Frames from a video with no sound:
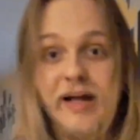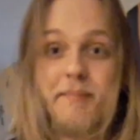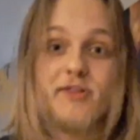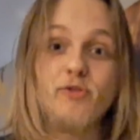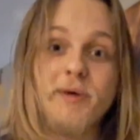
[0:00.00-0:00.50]
I'm
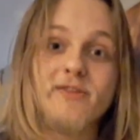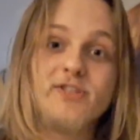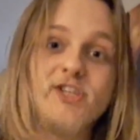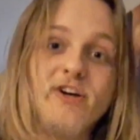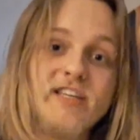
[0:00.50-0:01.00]
a nu metal
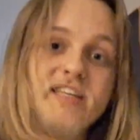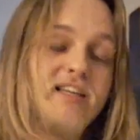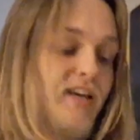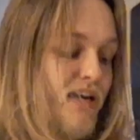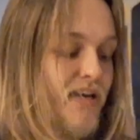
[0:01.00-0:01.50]

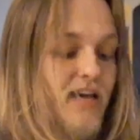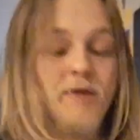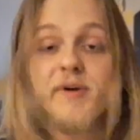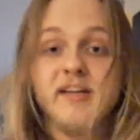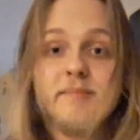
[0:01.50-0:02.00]
junkie. And
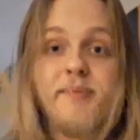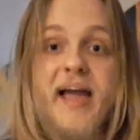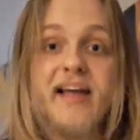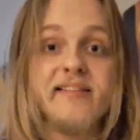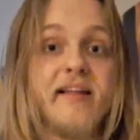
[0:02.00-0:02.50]
we got a
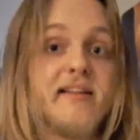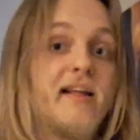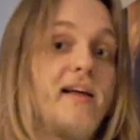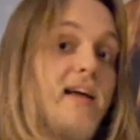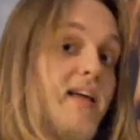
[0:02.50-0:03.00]
band
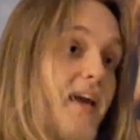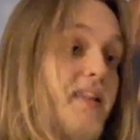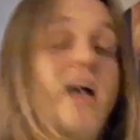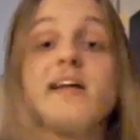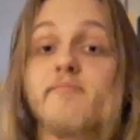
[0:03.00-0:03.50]
that, again,
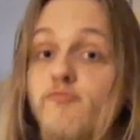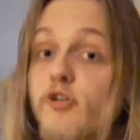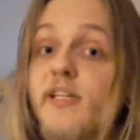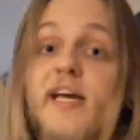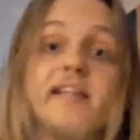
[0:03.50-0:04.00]
I
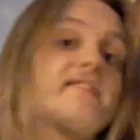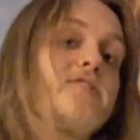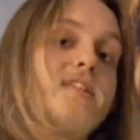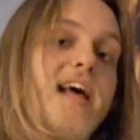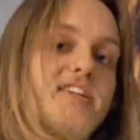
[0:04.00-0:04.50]
really got
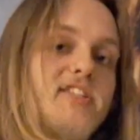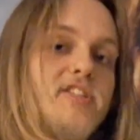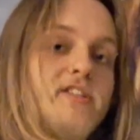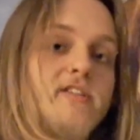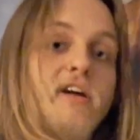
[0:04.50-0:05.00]
into last
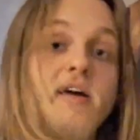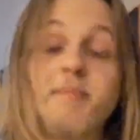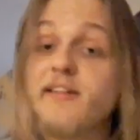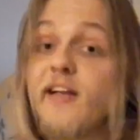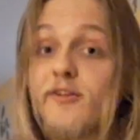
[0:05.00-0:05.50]
year.
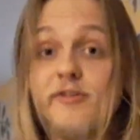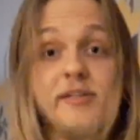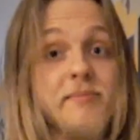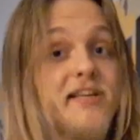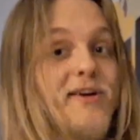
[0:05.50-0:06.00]
But not only
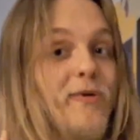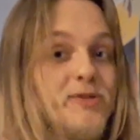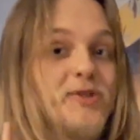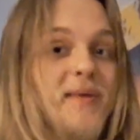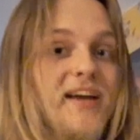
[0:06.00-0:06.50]
me,
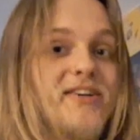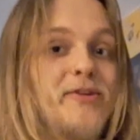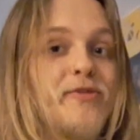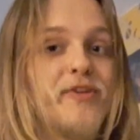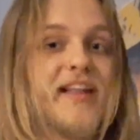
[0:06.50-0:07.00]
also my
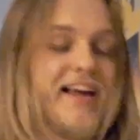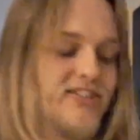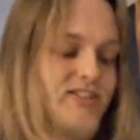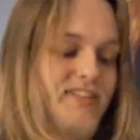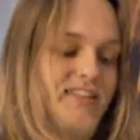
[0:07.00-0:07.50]
girlfriend,
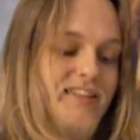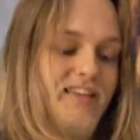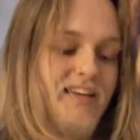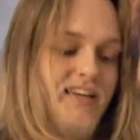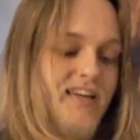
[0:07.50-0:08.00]
actually.
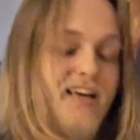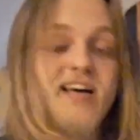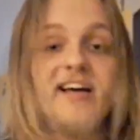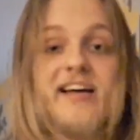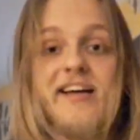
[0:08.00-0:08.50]

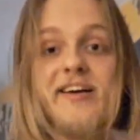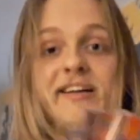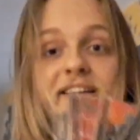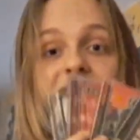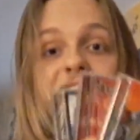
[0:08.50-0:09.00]
And
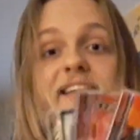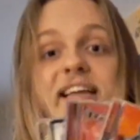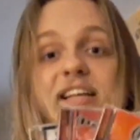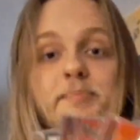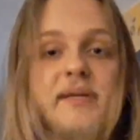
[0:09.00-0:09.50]
that's
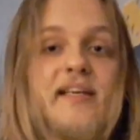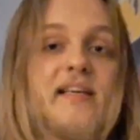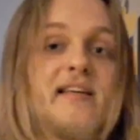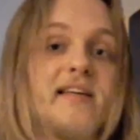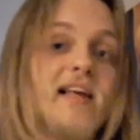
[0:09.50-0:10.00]
Head
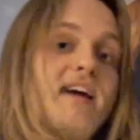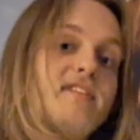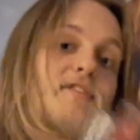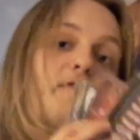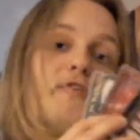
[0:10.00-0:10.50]
PE. And I got
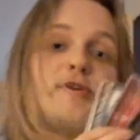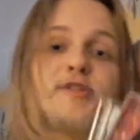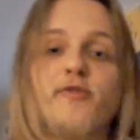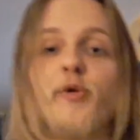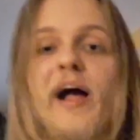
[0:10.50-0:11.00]
their
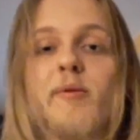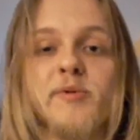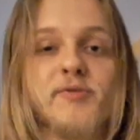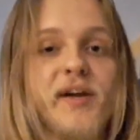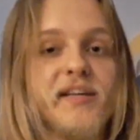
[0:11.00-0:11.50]
first 4
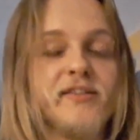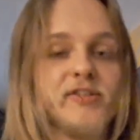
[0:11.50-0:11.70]
albums right here.